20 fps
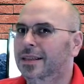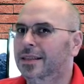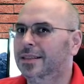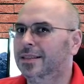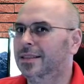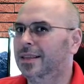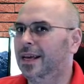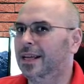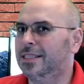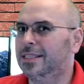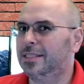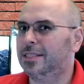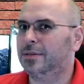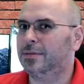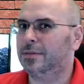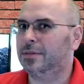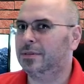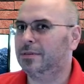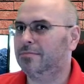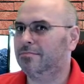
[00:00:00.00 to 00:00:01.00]

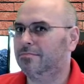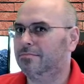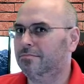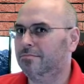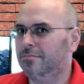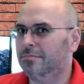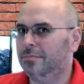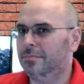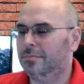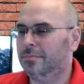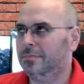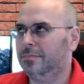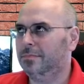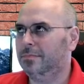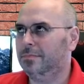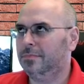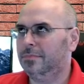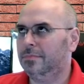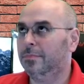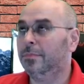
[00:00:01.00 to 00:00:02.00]
That's
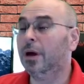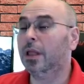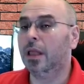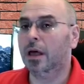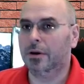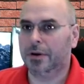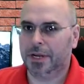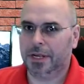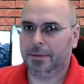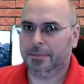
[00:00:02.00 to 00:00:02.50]
baloney.